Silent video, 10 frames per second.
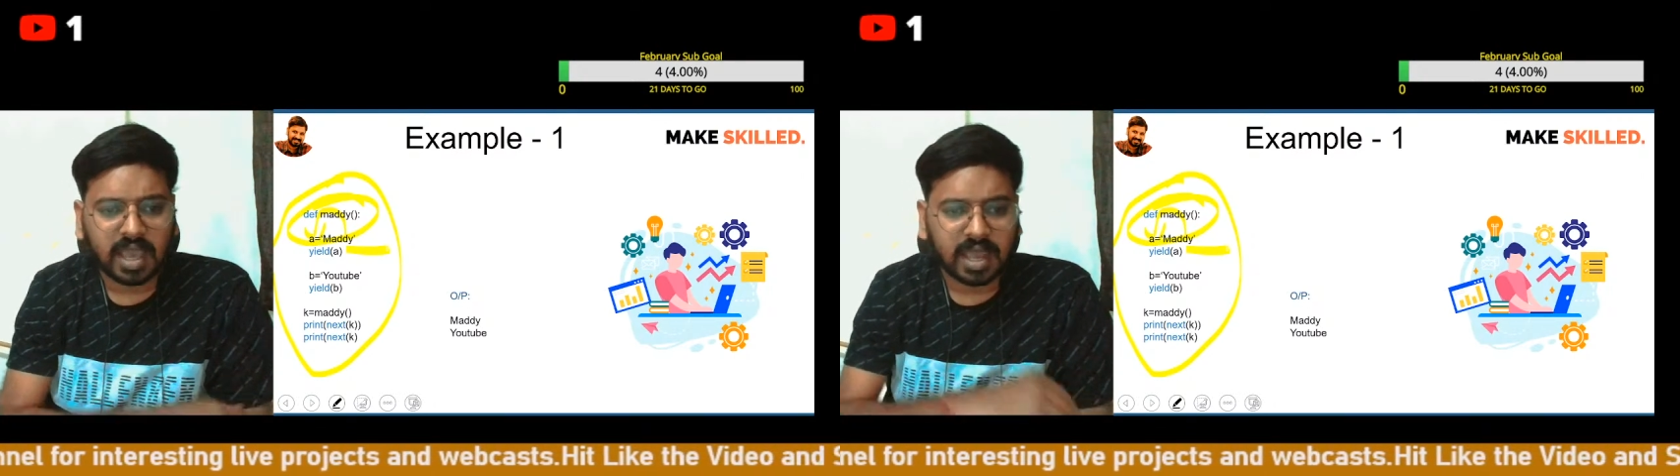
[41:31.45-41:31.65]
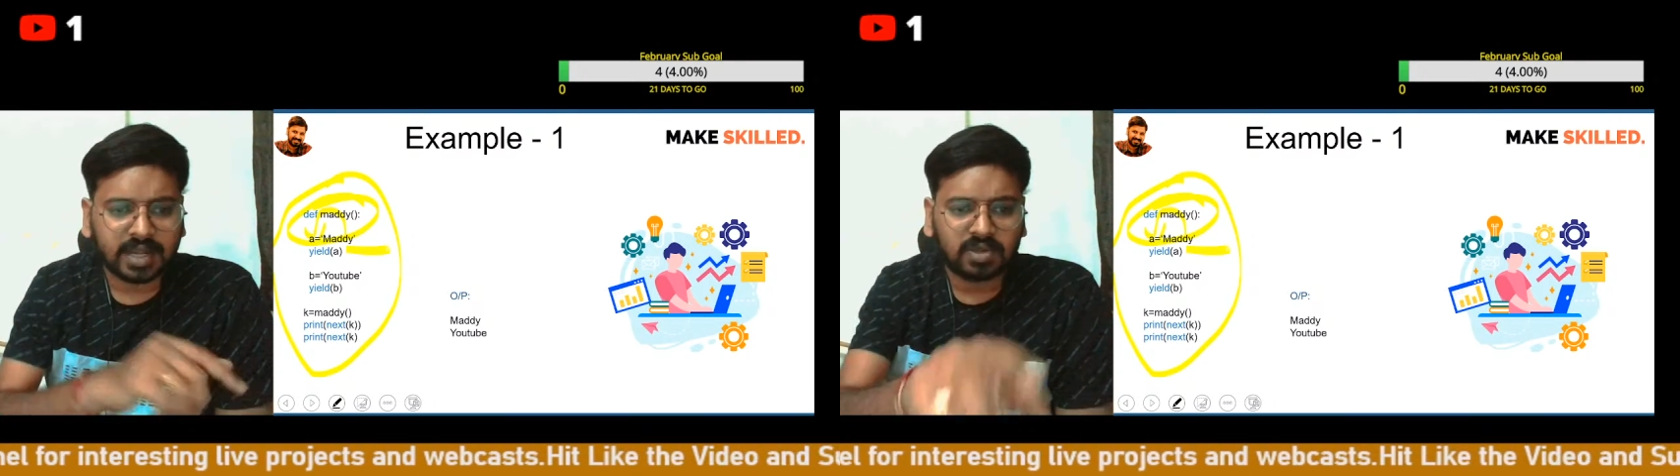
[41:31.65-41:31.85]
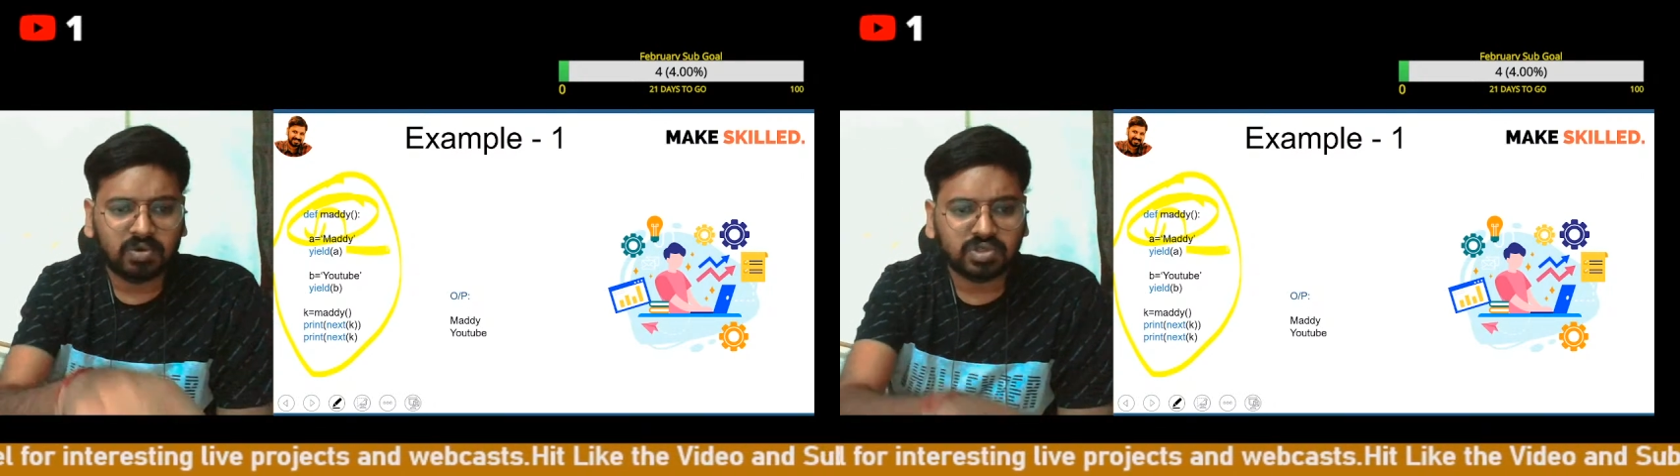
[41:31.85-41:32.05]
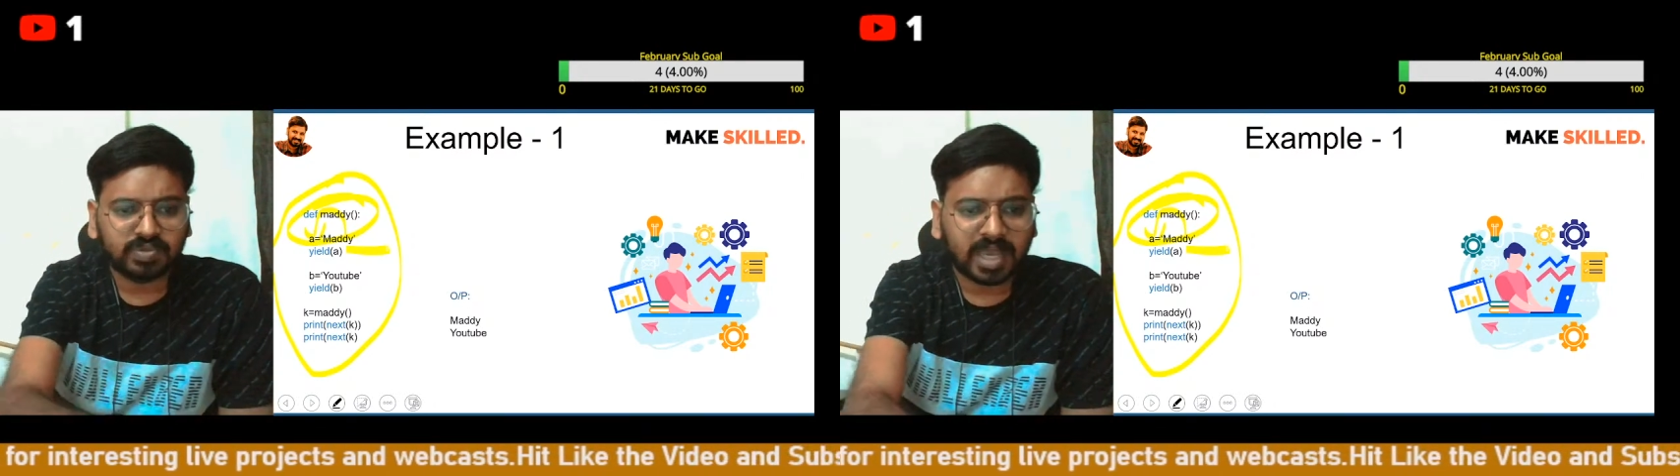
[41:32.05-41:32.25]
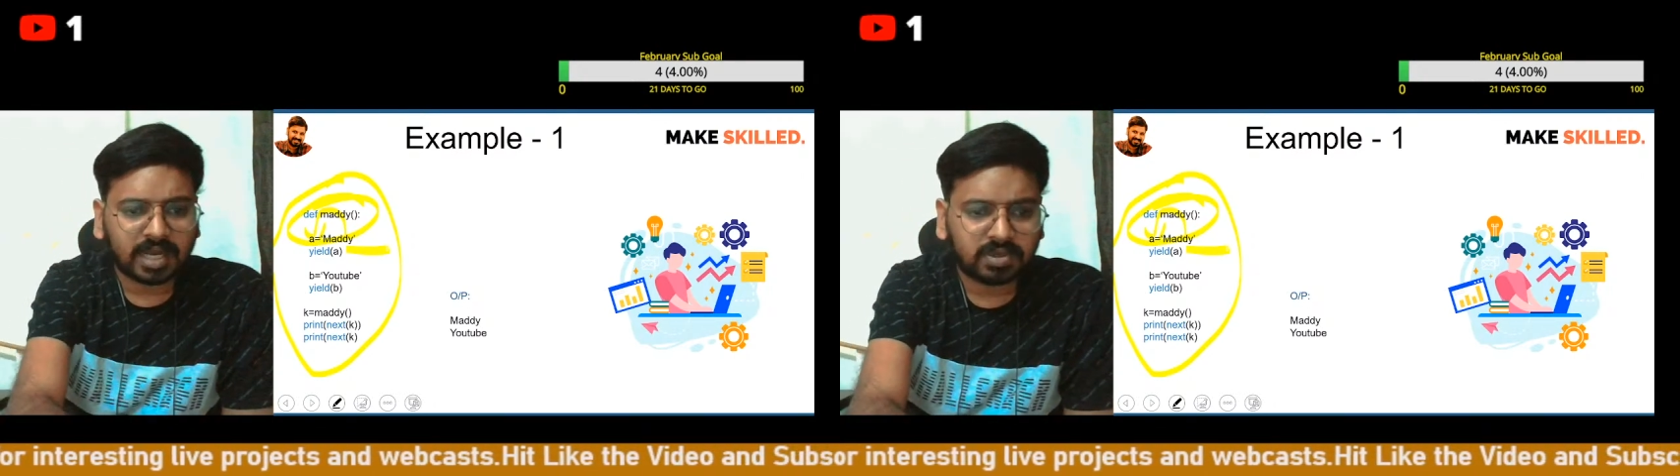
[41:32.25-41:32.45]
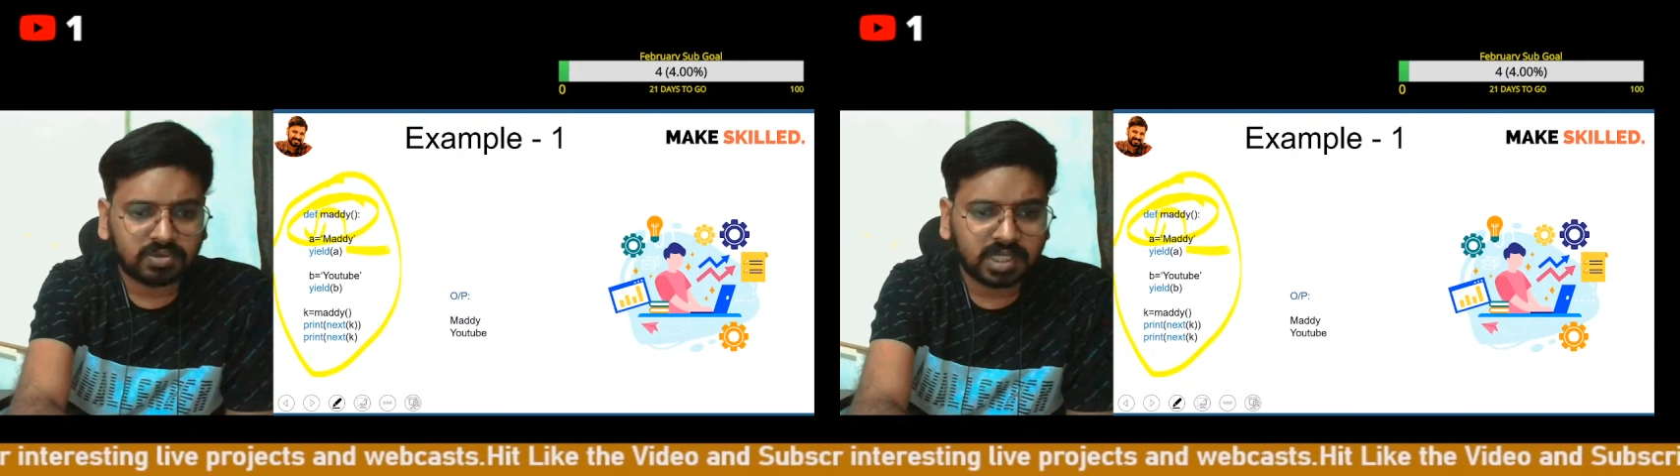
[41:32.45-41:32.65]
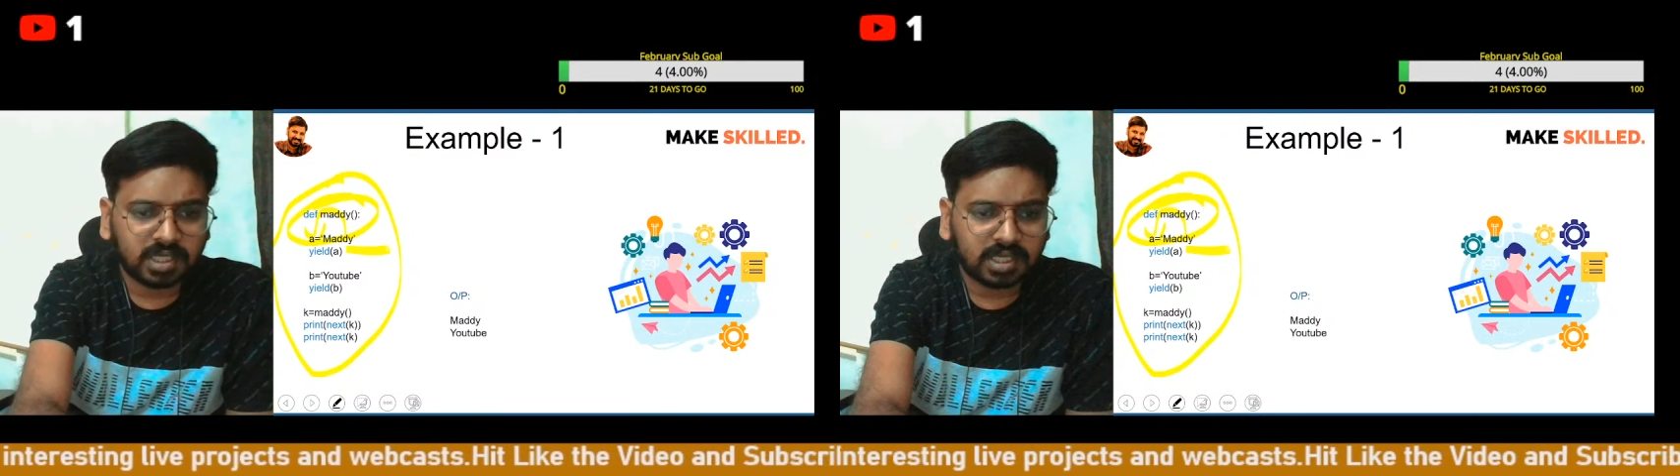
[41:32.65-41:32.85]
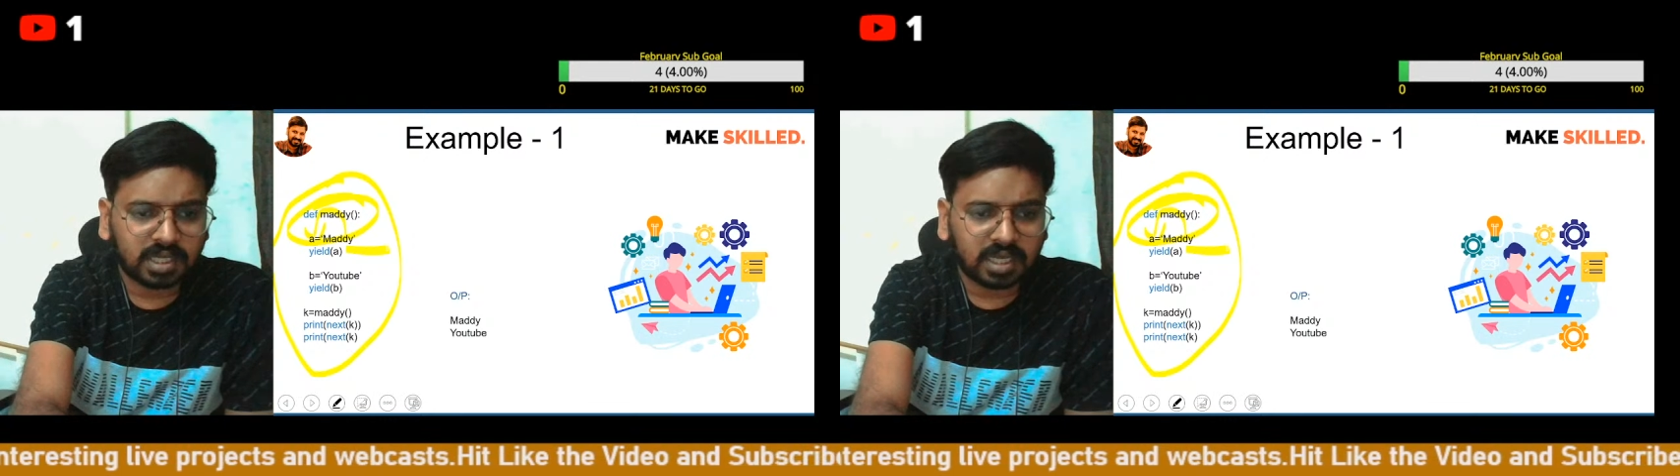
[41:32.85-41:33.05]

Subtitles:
and it goes back to the